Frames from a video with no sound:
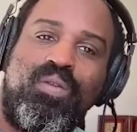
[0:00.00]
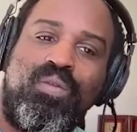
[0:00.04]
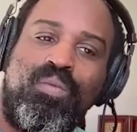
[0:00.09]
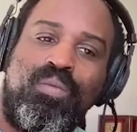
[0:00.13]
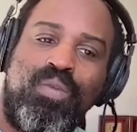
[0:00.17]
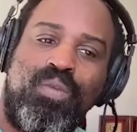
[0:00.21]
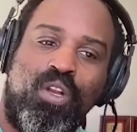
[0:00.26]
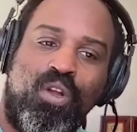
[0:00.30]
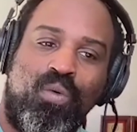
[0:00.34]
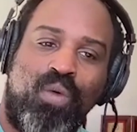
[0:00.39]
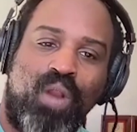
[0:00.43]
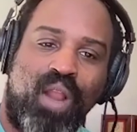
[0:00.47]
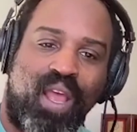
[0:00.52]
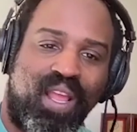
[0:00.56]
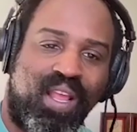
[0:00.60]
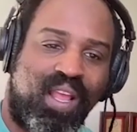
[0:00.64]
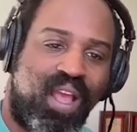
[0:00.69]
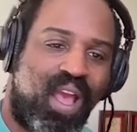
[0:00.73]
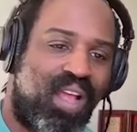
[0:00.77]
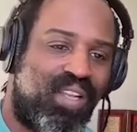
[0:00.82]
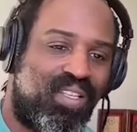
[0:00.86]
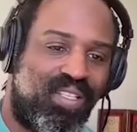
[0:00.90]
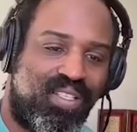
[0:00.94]
when I
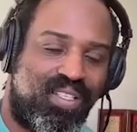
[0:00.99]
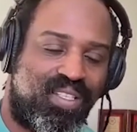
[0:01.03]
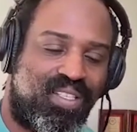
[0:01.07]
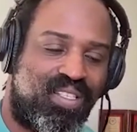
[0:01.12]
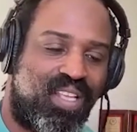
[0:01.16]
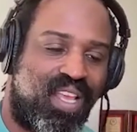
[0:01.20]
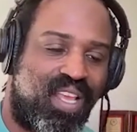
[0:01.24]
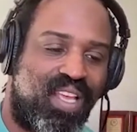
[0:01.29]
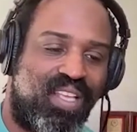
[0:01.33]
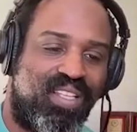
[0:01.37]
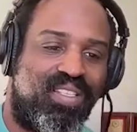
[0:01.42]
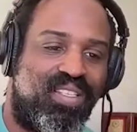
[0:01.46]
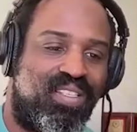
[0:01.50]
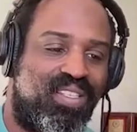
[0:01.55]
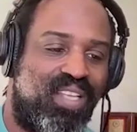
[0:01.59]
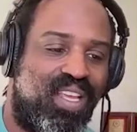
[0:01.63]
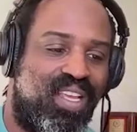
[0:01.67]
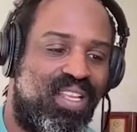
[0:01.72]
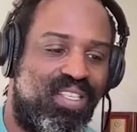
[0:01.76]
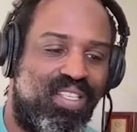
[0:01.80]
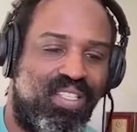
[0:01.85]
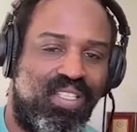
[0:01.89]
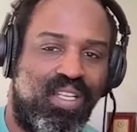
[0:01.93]
got to the
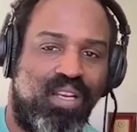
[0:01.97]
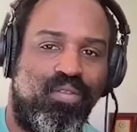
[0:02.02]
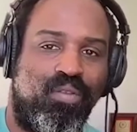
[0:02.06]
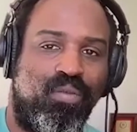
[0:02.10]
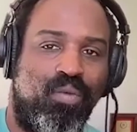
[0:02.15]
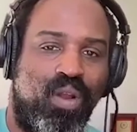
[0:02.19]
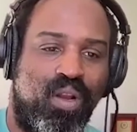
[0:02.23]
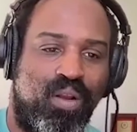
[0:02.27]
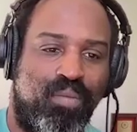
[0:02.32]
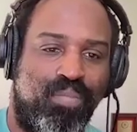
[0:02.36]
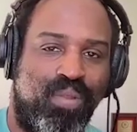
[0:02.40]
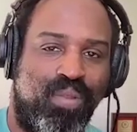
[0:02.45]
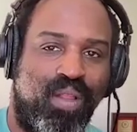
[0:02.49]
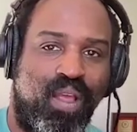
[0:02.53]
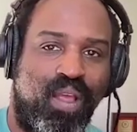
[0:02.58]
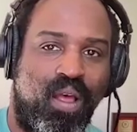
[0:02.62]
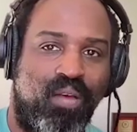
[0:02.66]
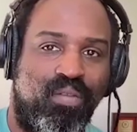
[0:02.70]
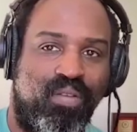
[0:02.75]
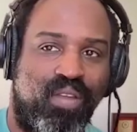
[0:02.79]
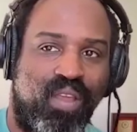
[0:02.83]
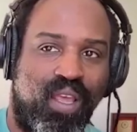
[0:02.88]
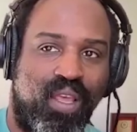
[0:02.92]
Saints never won a
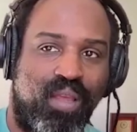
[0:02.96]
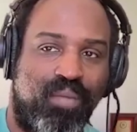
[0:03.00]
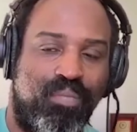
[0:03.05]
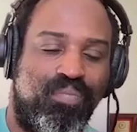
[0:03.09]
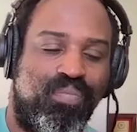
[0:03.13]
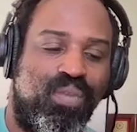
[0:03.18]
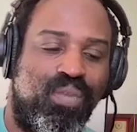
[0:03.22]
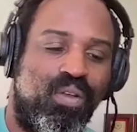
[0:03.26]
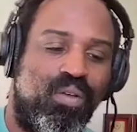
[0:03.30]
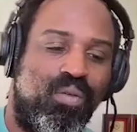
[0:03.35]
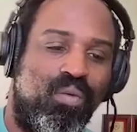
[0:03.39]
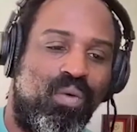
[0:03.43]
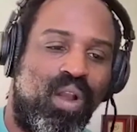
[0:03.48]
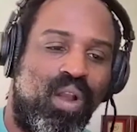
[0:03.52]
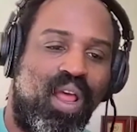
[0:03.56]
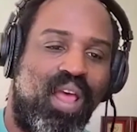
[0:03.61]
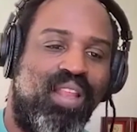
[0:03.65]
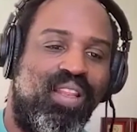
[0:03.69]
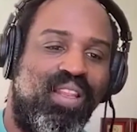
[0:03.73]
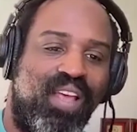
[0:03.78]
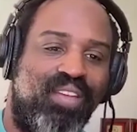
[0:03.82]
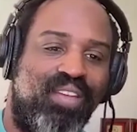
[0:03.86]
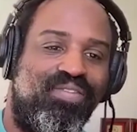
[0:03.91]
playoff game. When I
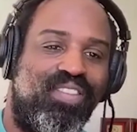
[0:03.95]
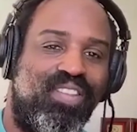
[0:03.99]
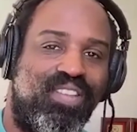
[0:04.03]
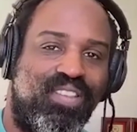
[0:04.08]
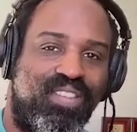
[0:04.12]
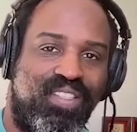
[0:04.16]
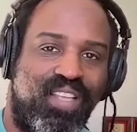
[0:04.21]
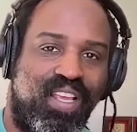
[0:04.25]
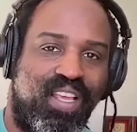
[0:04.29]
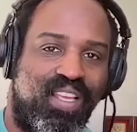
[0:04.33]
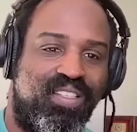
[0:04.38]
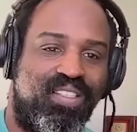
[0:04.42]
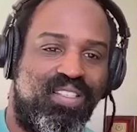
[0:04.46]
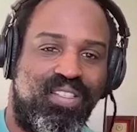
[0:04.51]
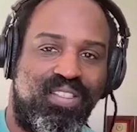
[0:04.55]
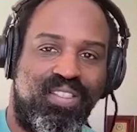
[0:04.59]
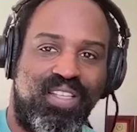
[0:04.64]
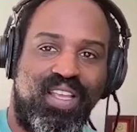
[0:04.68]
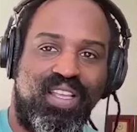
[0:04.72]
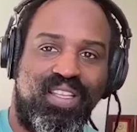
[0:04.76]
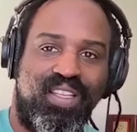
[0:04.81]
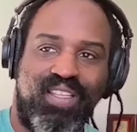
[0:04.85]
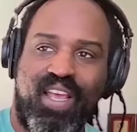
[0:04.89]
left the
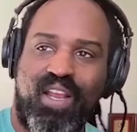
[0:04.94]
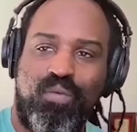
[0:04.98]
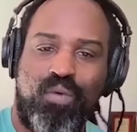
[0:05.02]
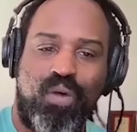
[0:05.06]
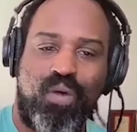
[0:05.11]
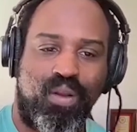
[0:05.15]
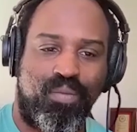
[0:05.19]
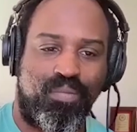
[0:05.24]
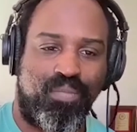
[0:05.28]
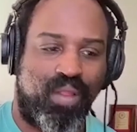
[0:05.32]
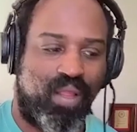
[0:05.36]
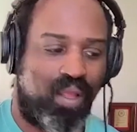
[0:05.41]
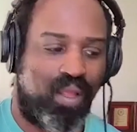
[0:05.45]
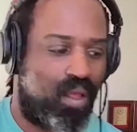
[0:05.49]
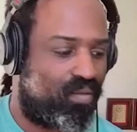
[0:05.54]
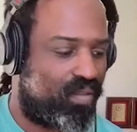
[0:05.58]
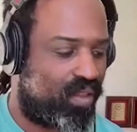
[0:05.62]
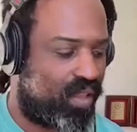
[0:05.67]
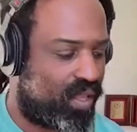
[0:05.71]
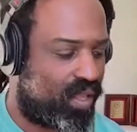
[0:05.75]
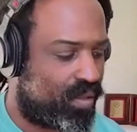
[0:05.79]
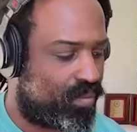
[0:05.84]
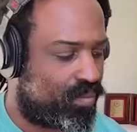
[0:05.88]
Saints had won a playoff
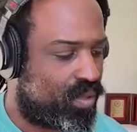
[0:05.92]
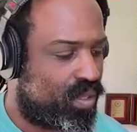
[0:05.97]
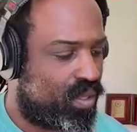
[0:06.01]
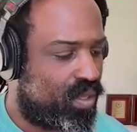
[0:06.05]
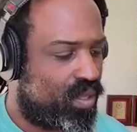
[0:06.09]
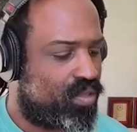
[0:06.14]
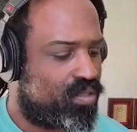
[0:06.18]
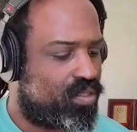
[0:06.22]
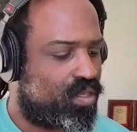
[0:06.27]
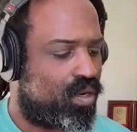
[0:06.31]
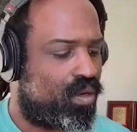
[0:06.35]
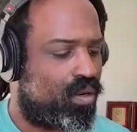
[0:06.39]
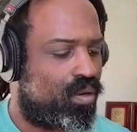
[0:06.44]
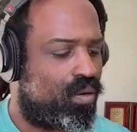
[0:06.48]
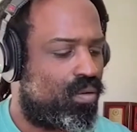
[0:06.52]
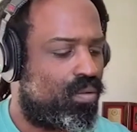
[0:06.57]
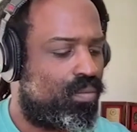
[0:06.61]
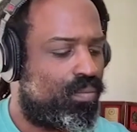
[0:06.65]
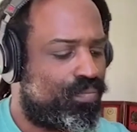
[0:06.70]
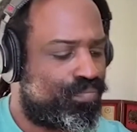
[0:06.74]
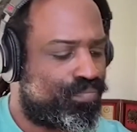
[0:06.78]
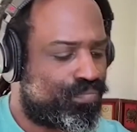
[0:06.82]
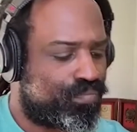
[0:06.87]
game. So,